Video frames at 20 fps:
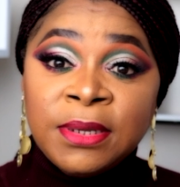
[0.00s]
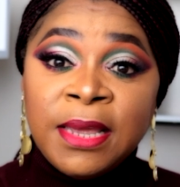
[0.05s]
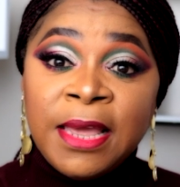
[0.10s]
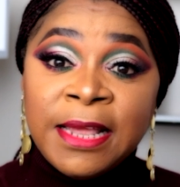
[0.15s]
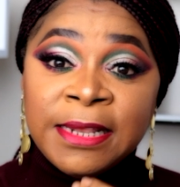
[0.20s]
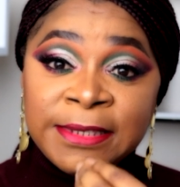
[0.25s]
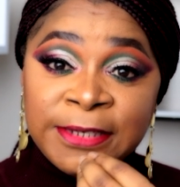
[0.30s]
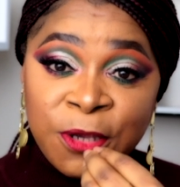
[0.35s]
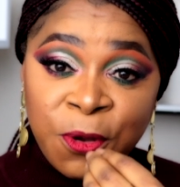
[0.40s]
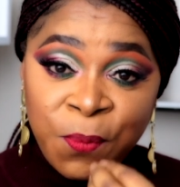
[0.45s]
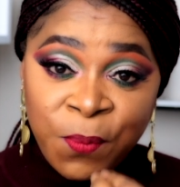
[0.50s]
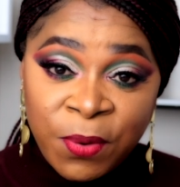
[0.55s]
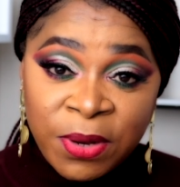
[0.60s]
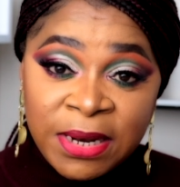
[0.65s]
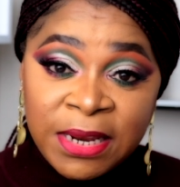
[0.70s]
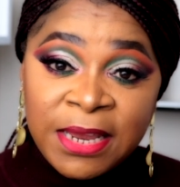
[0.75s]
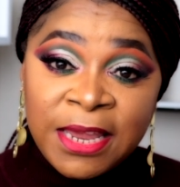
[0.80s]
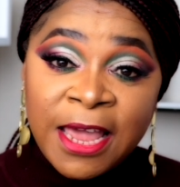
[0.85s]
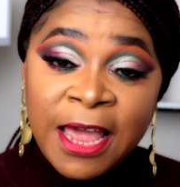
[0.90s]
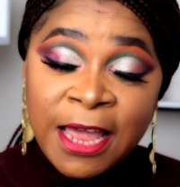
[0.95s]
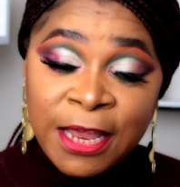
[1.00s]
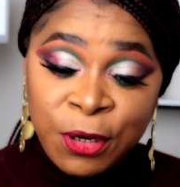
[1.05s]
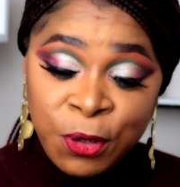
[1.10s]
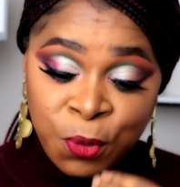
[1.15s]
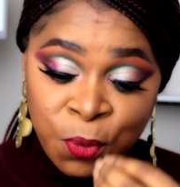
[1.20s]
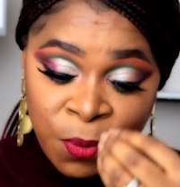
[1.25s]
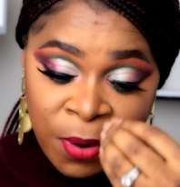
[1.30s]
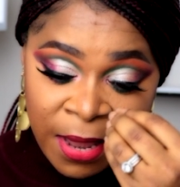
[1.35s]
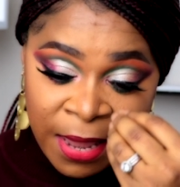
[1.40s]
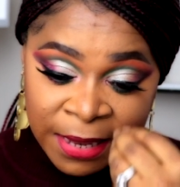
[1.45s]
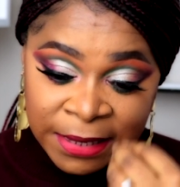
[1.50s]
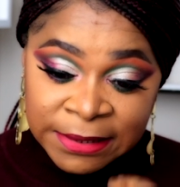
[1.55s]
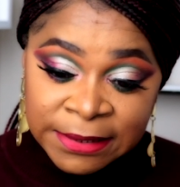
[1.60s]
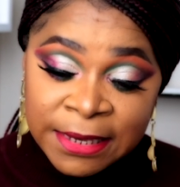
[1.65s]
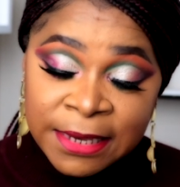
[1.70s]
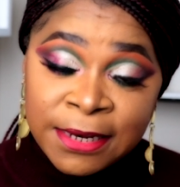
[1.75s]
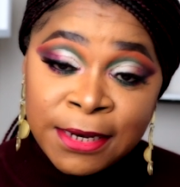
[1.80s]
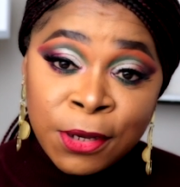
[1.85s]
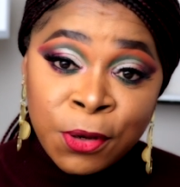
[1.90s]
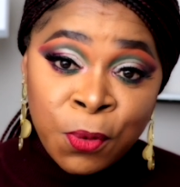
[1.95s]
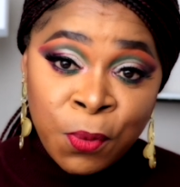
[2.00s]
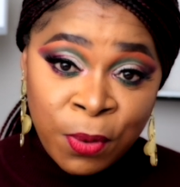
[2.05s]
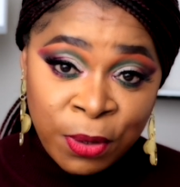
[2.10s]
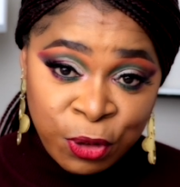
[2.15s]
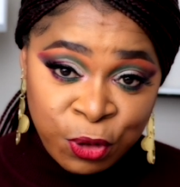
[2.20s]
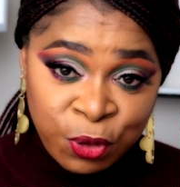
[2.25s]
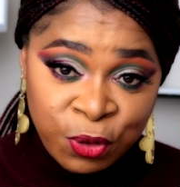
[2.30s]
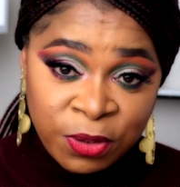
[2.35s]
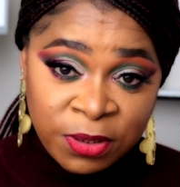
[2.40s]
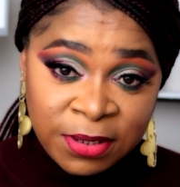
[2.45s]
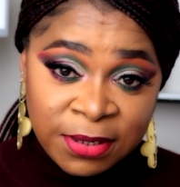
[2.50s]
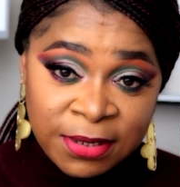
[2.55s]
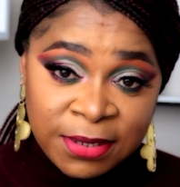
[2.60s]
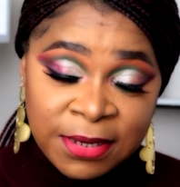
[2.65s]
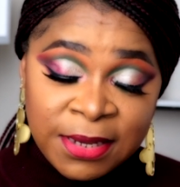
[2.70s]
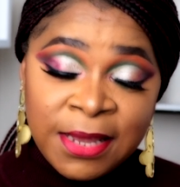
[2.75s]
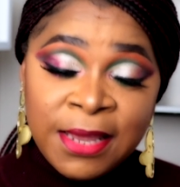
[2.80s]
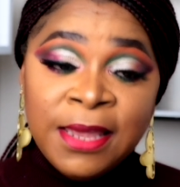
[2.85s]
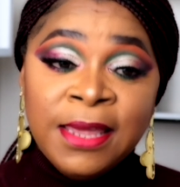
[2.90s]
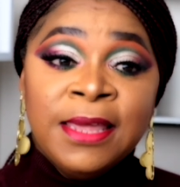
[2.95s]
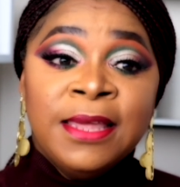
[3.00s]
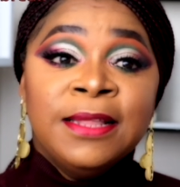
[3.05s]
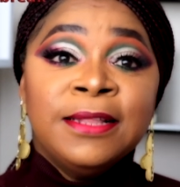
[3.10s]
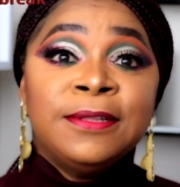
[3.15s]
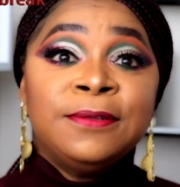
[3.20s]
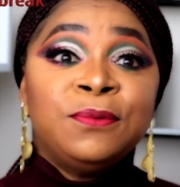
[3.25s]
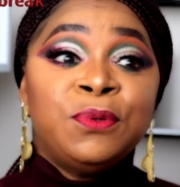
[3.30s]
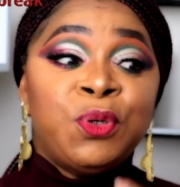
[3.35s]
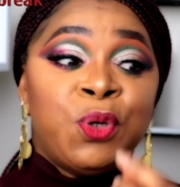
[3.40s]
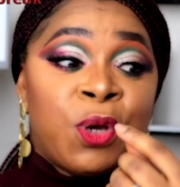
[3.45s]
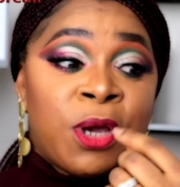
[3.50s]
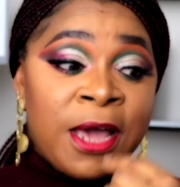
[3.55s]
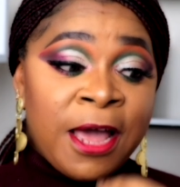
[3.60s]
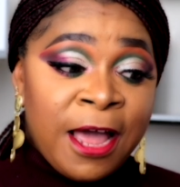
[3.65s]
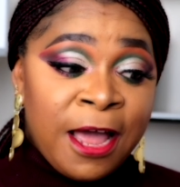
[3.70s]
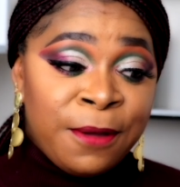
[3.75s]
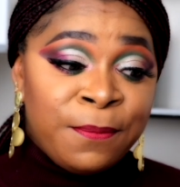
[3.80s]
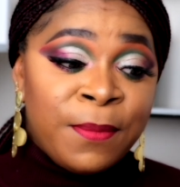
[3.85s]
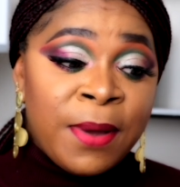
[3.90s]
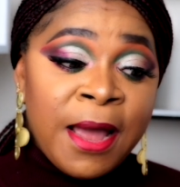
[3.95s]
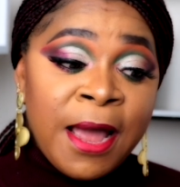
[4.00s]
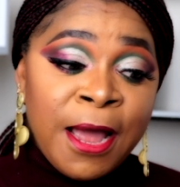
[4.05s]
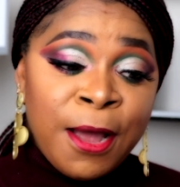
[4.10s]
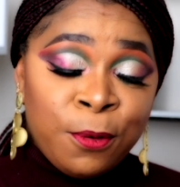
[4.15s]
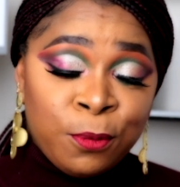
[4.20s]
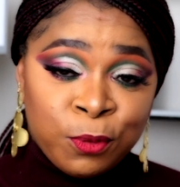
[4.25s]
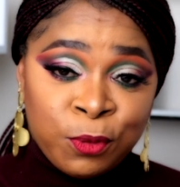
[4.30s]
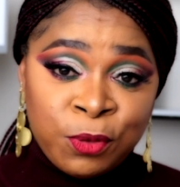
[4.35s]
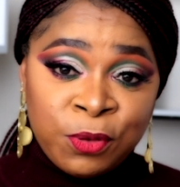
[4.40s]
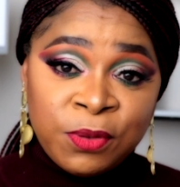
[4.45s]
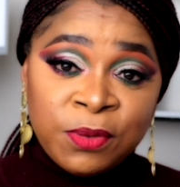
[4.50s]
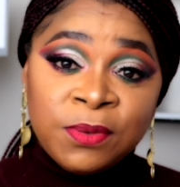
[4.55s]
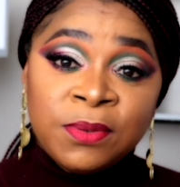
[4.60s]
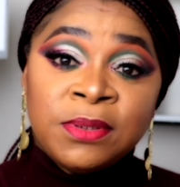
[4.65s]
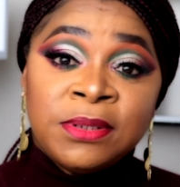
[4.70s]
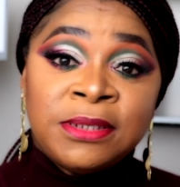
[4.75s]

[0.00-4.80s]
and somebody and you answer the question, you come out.